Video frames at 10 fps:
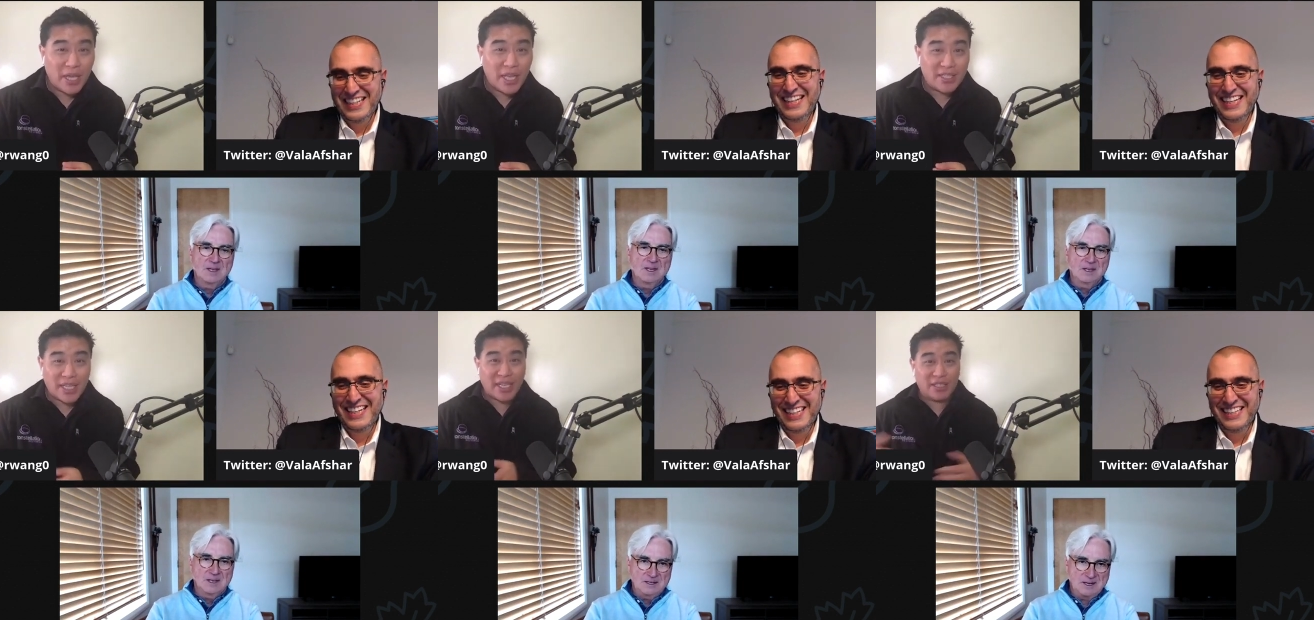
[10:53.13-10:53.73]
Speaker 1: It's
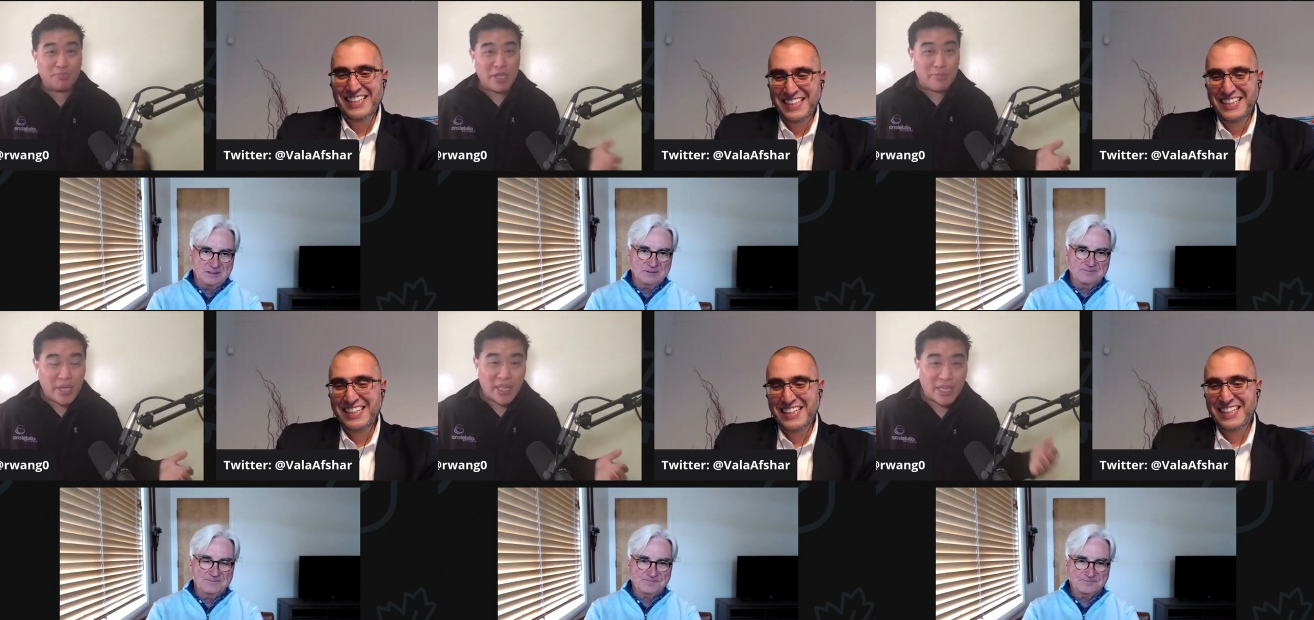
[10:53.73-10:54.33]
not like it's being
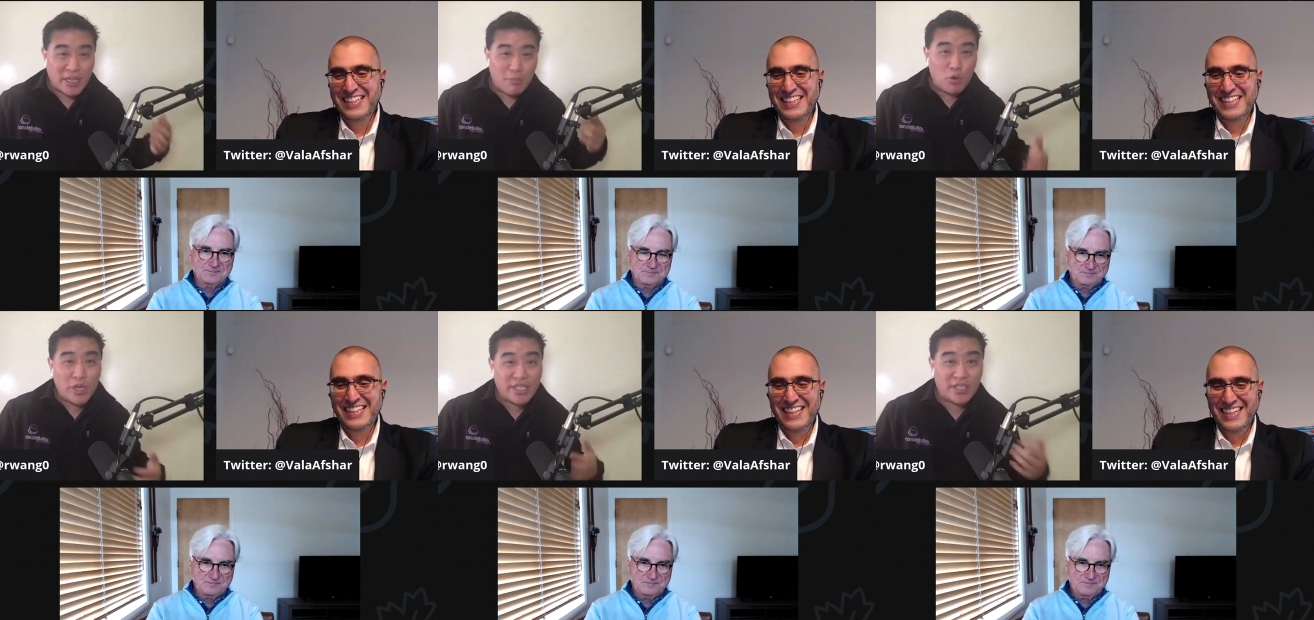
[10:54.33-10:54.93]
made like a couple
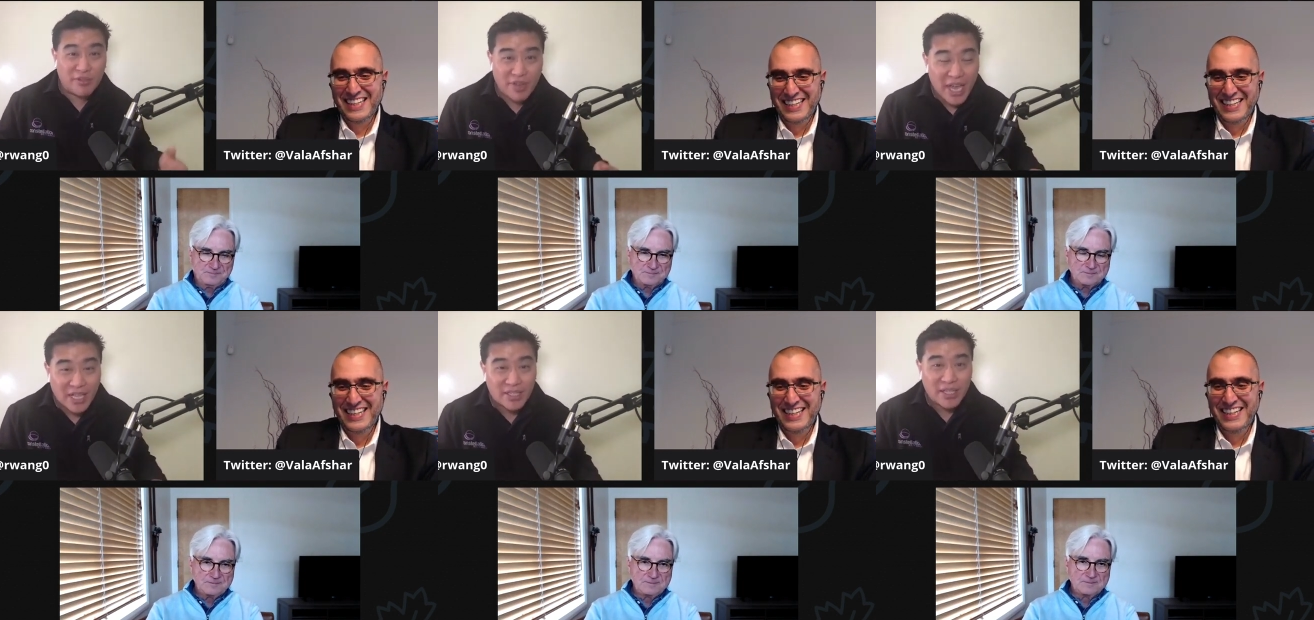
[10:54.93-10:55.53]
weeks in
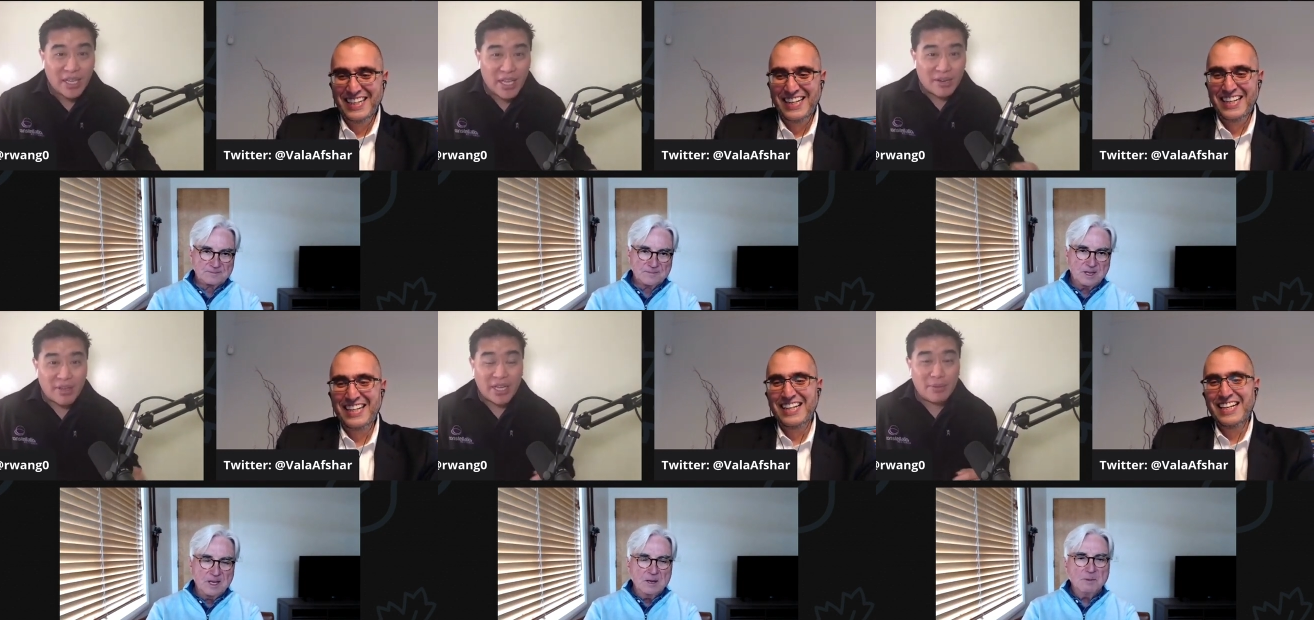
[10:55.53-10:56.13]
advance
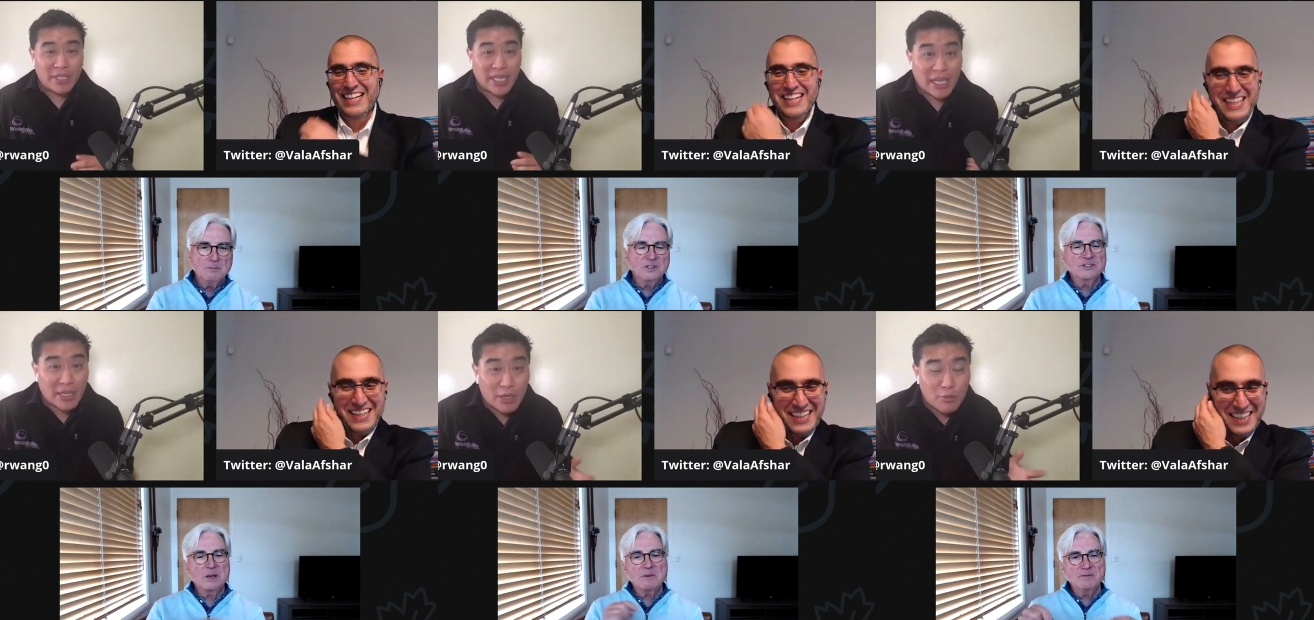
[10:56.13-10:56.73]
right? I mean, it's like,
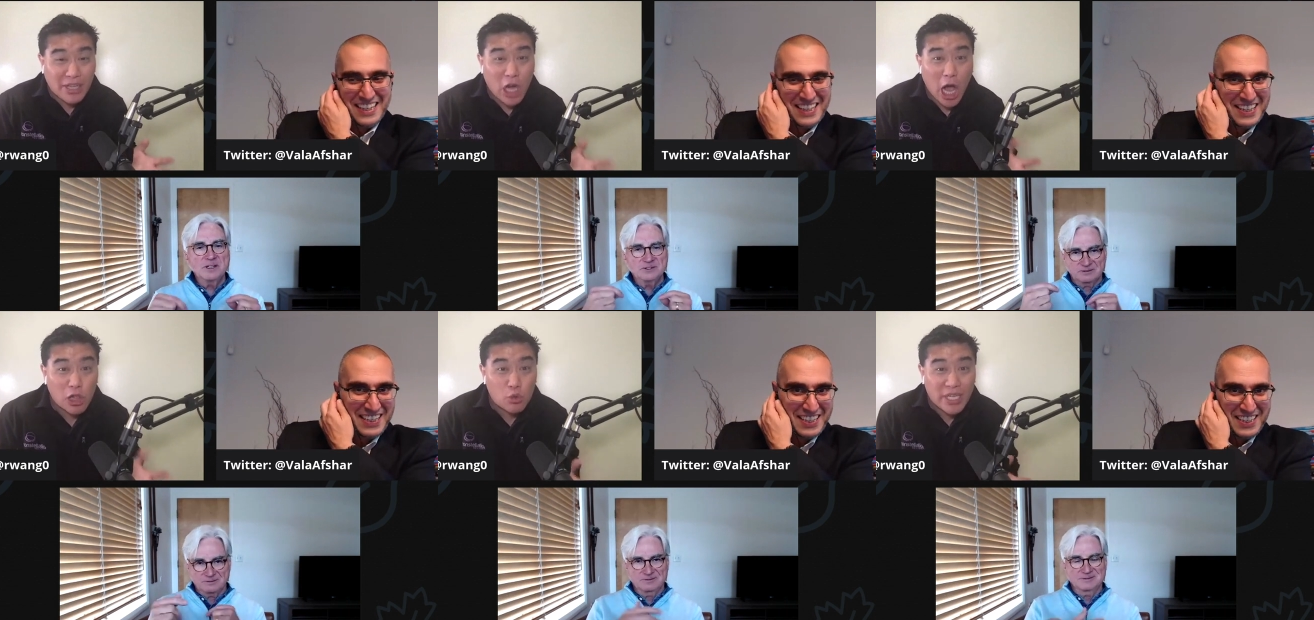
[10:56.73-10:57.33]
can you imagine
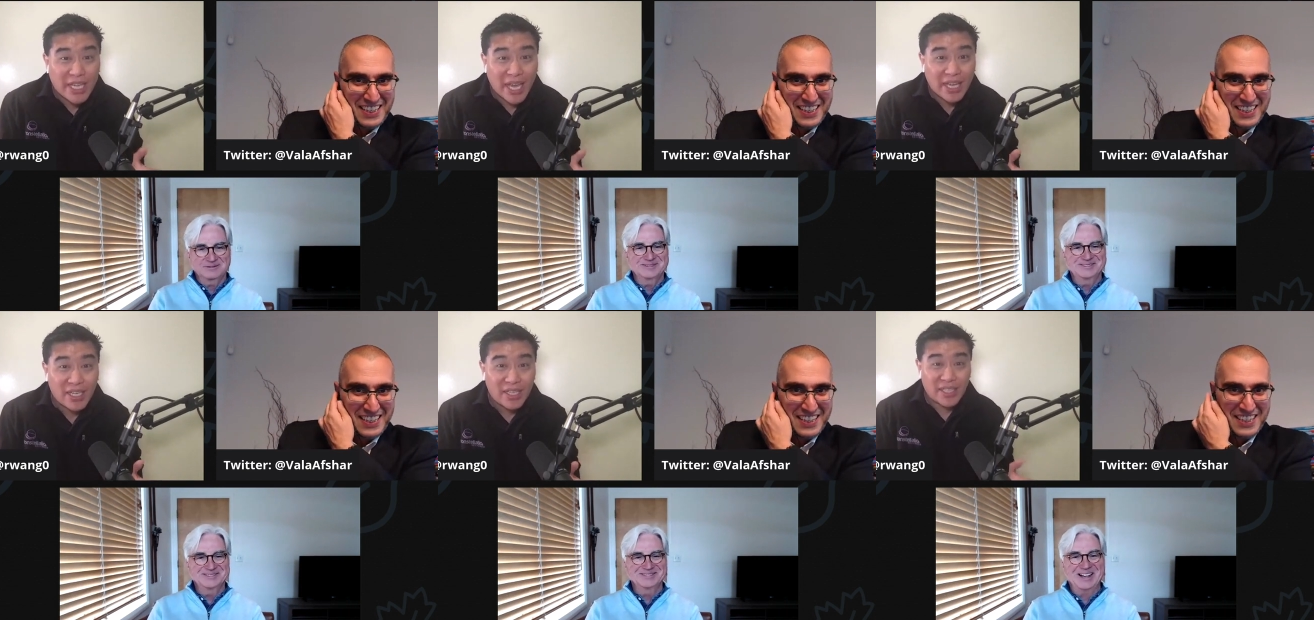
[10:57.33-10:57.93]
Halloween
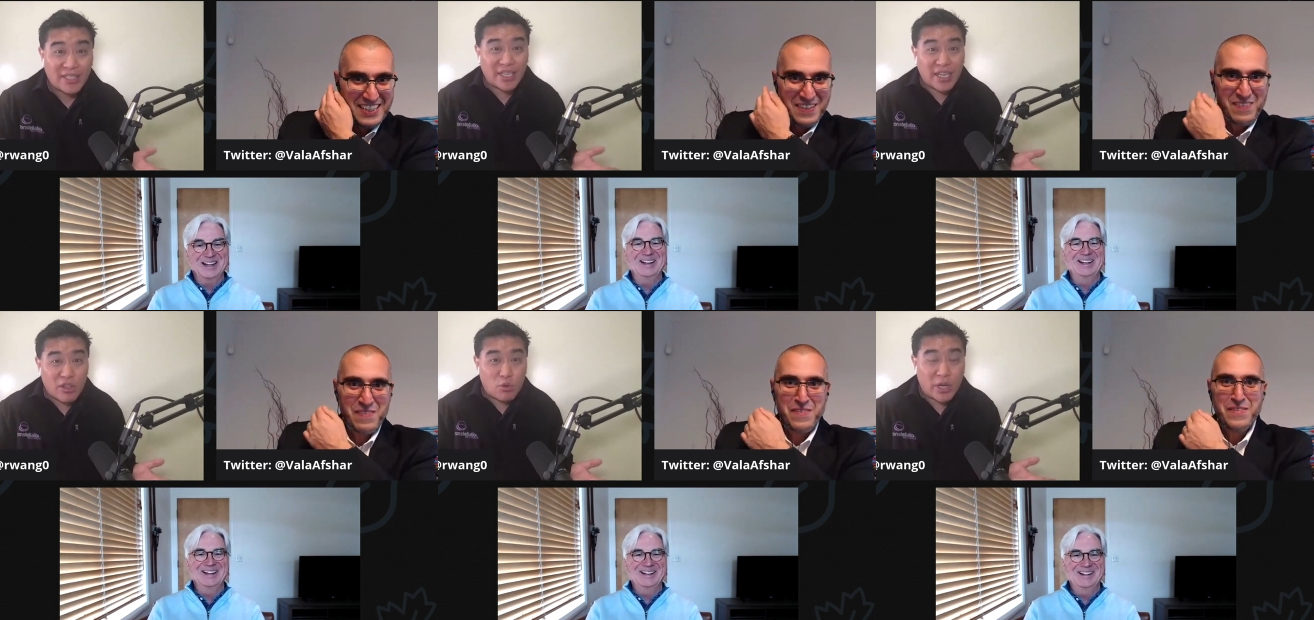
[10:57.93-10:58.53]
candy? That's like
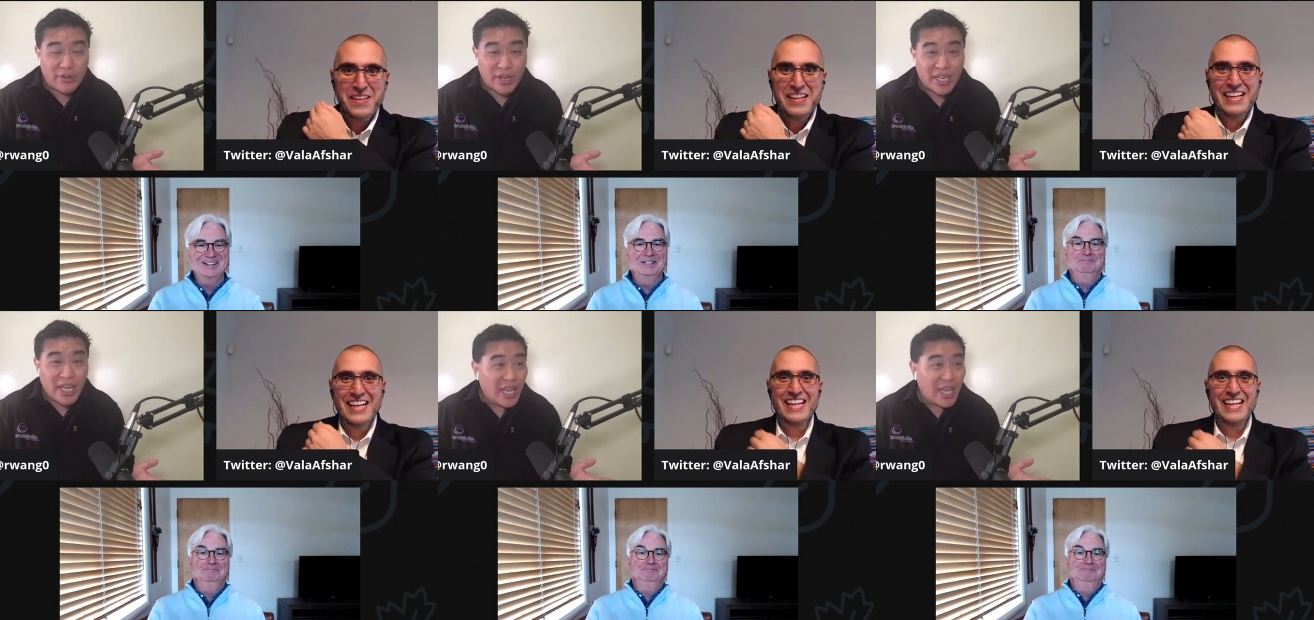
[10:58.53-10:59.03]
another one, right?